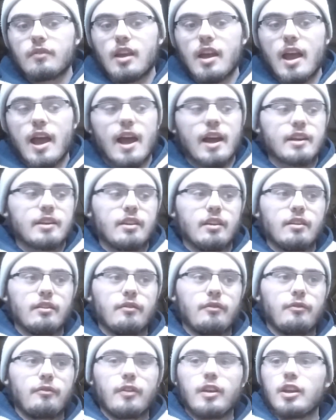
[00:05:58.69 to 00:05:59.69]

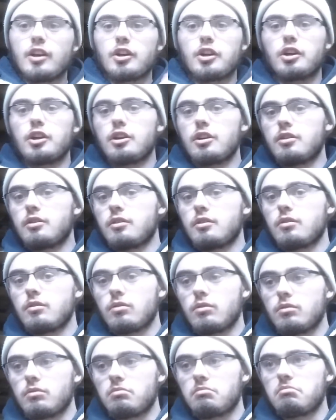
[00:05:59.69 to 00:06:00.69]
active feeder
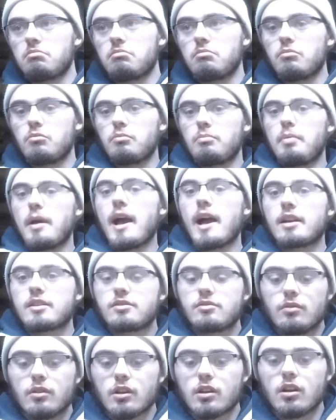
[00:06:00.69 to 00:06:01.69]
packs,
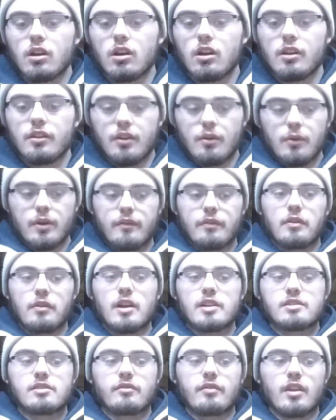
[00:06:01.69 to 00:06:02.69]
you want to call it, and then we have the
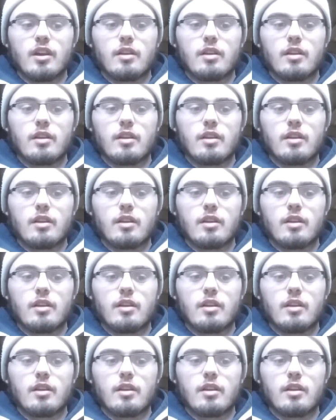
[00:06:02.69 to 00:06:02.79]
rest of